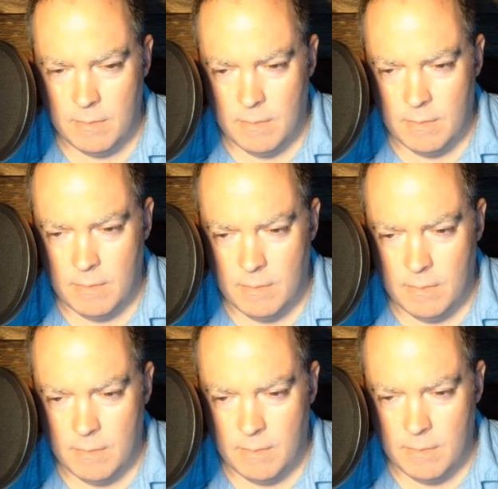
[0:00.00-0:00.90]

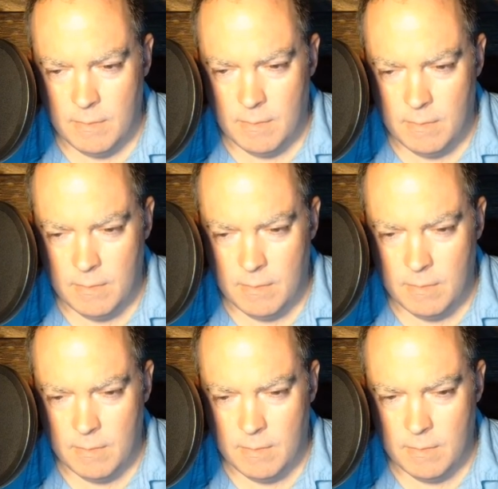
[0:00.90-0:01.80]

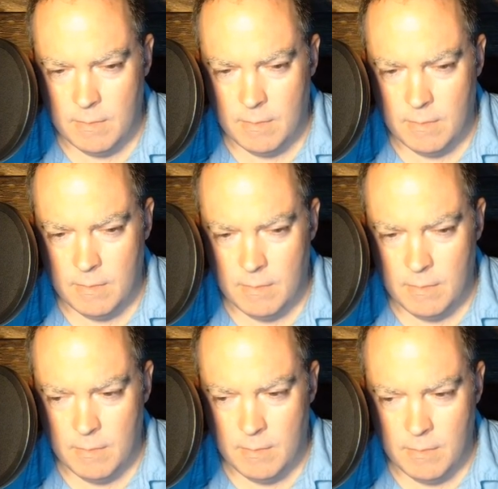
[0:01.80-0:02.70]

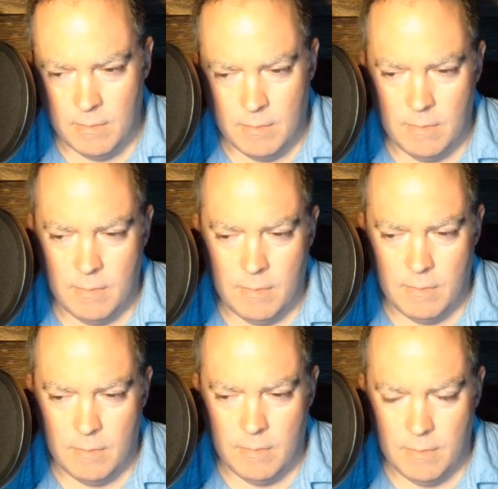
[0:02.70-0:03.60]

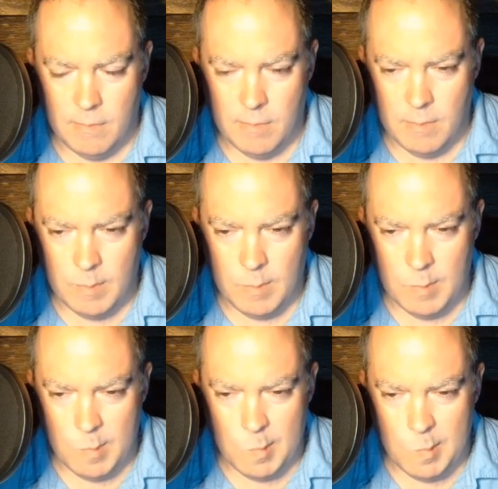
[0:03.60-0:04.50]

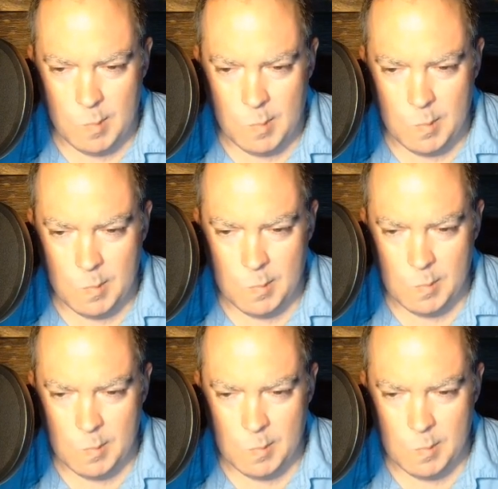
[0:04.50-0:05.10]
[no speech]